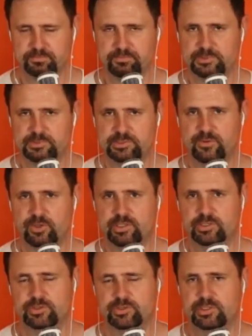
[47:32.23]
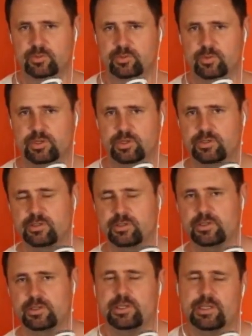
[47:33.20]
very interesting word,
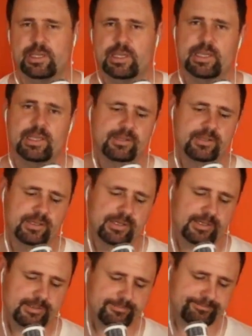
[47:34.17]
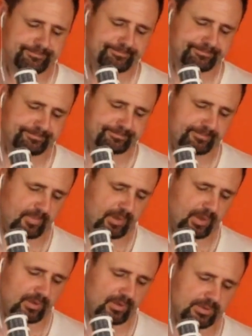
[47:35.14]
and
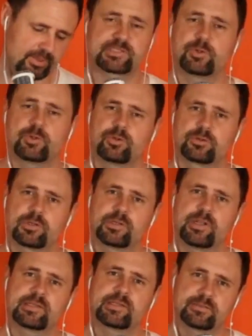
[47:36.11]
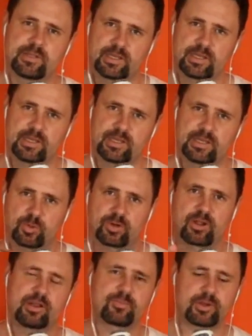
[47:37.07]
so that's cool. Good, nice work on that
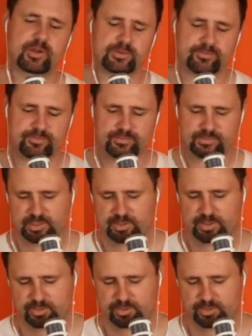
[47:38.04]
upgrade. Good upgrade.